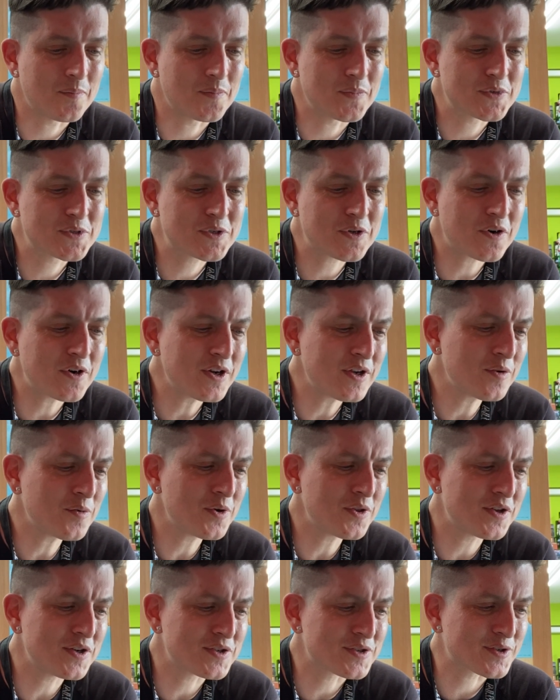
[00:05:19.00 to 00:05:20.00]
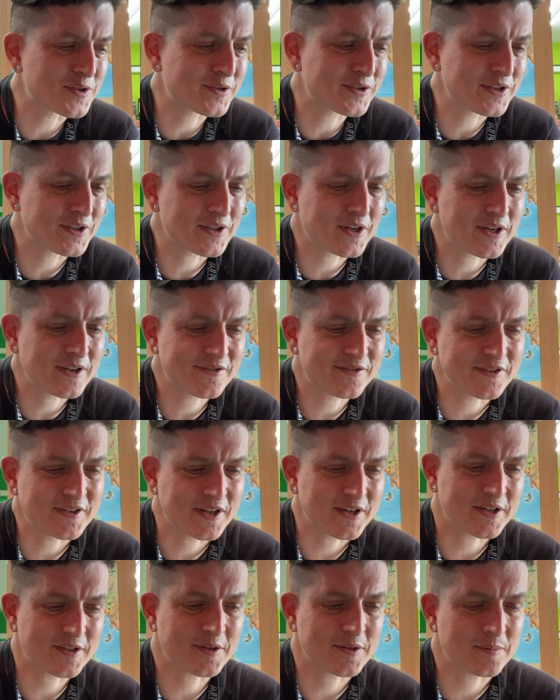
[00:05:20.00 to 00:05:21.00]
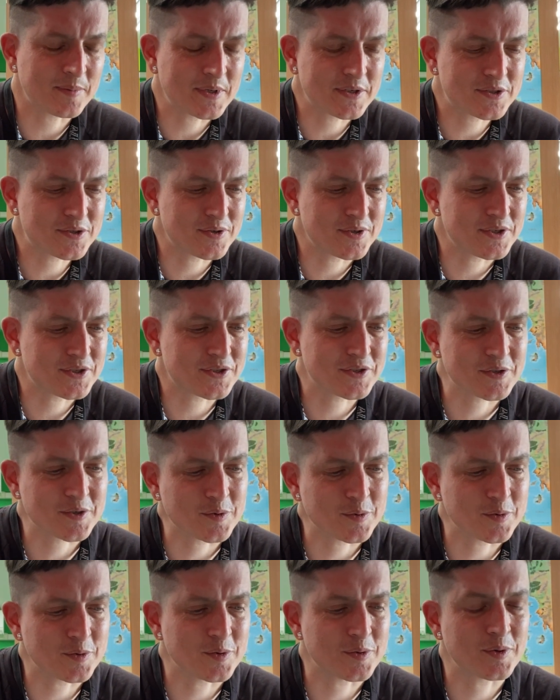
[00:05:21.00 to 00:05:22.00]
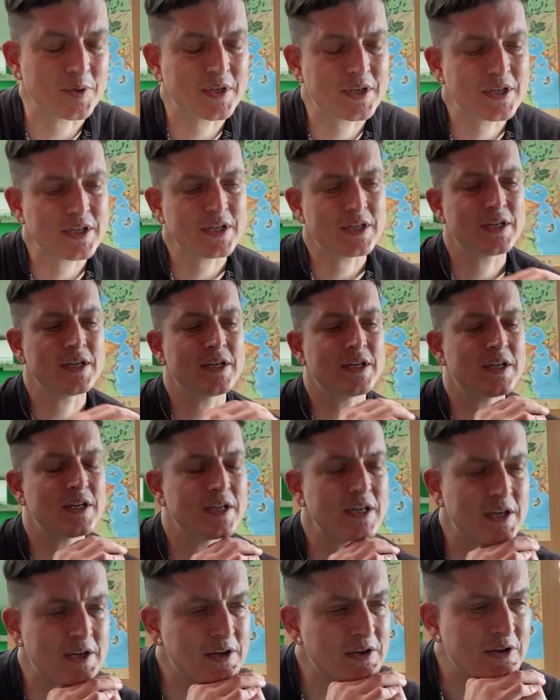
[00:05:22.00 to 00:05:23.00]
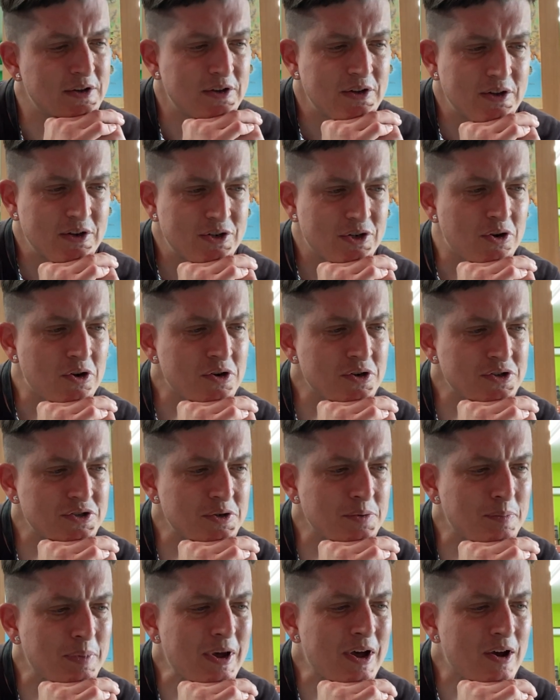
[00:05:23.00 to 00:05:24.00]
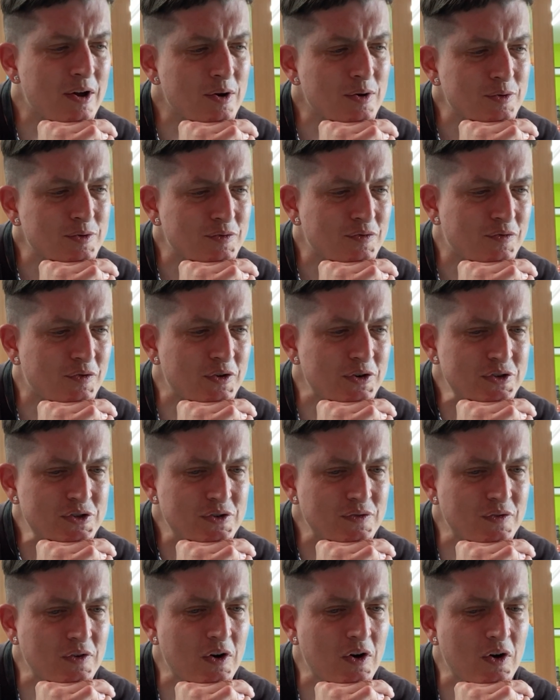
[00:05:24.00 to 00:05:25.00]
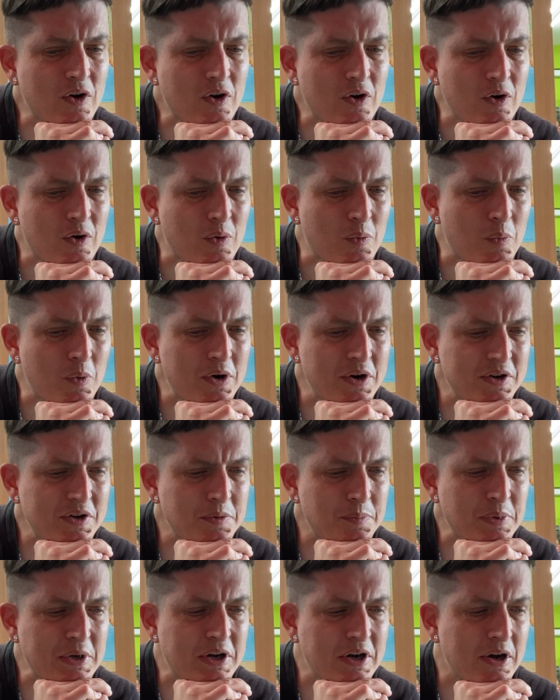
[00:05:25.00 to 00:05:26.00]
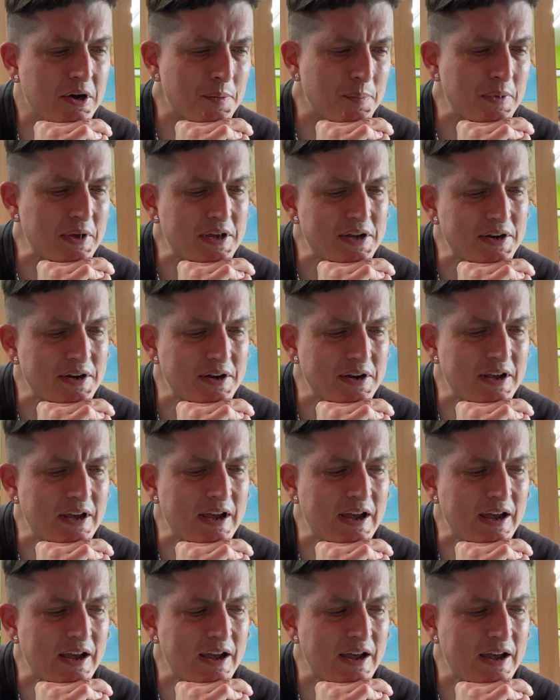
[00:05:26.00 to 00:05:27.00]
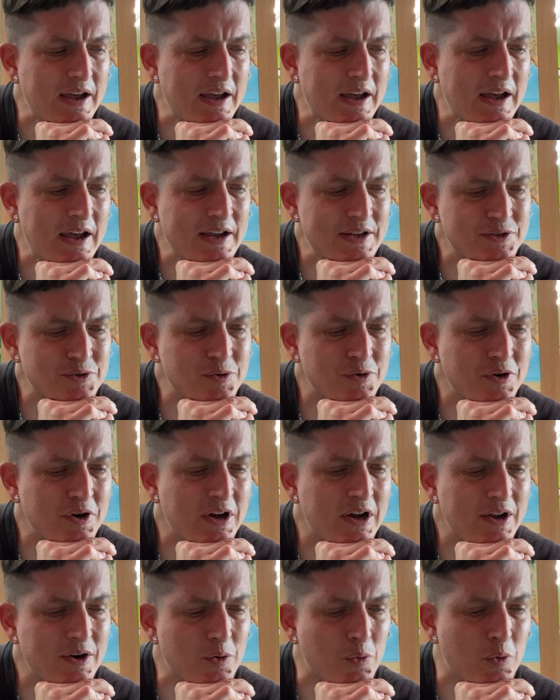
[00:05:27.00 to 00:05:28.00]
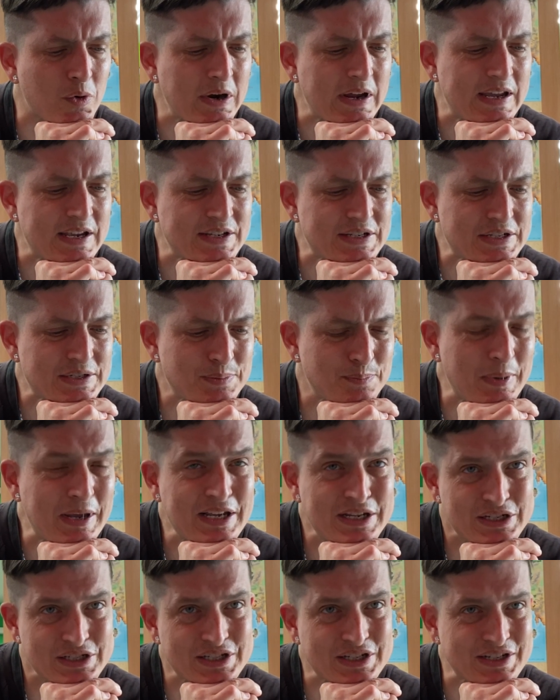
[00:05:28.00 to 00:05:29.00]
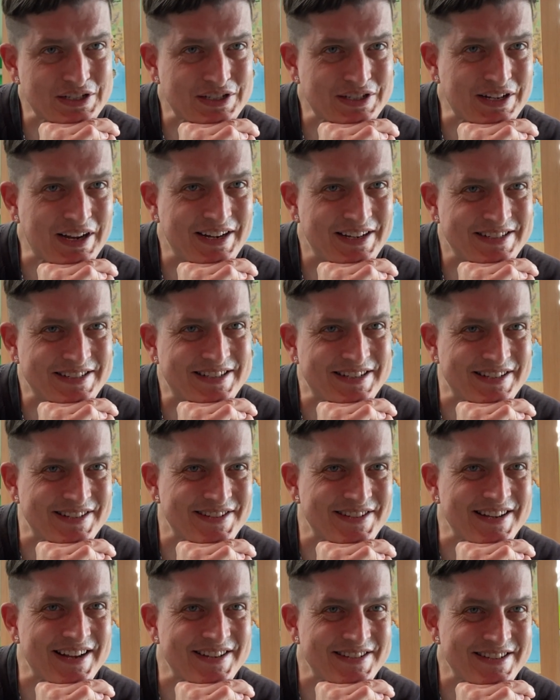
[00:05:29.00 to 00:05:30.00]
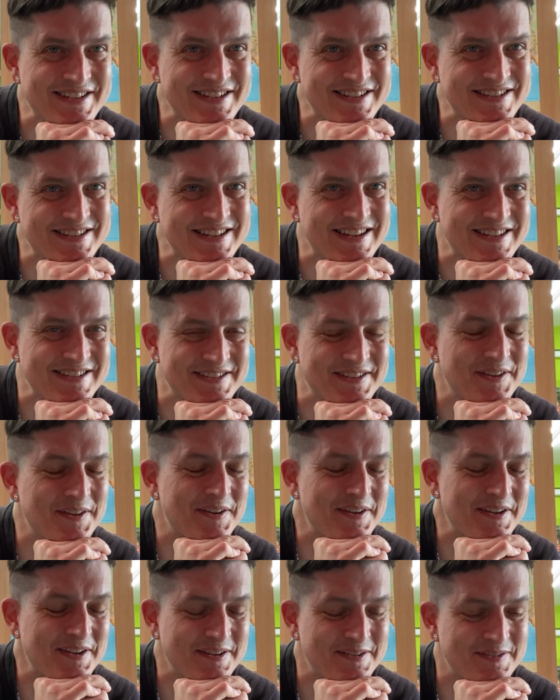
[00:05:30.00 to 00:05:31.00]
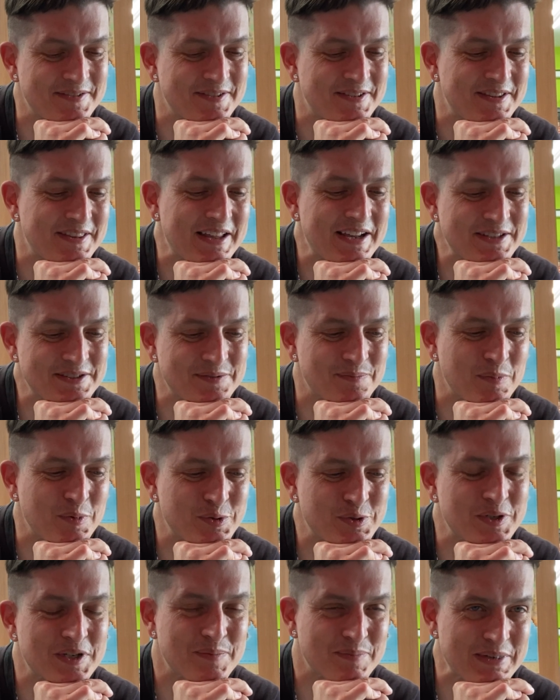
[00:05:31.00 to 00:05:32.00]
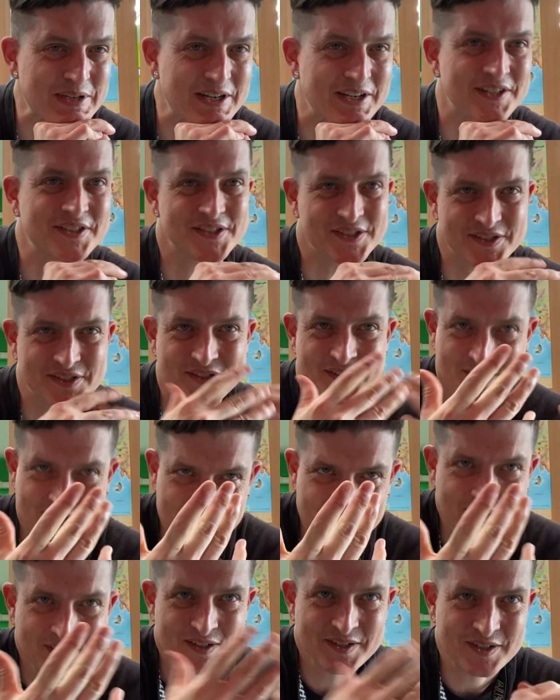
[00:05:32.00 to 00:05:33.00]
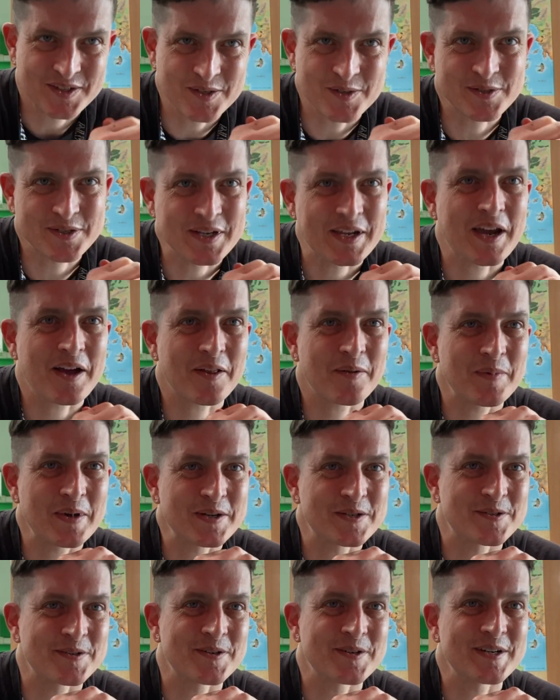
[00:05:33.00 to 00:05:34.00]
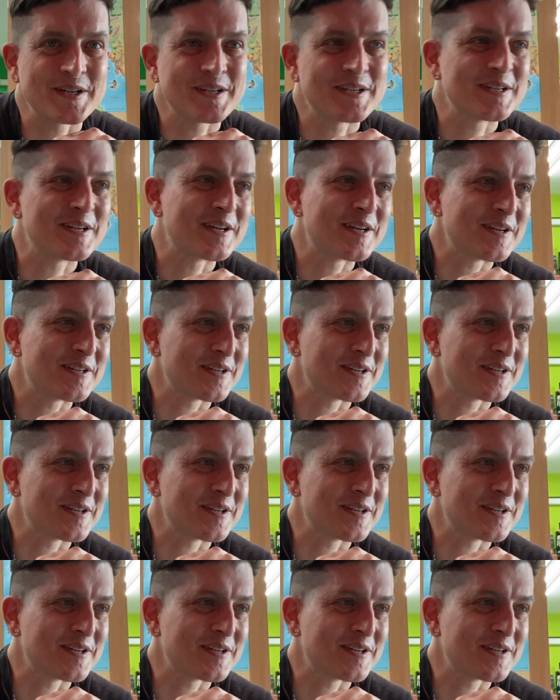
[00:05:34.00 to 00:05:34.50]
Starting with his early life in elementary school, he talks about, first of all, wanting to become an astronaut or a space scientist, as he says it, and that's mostly because it's using elementary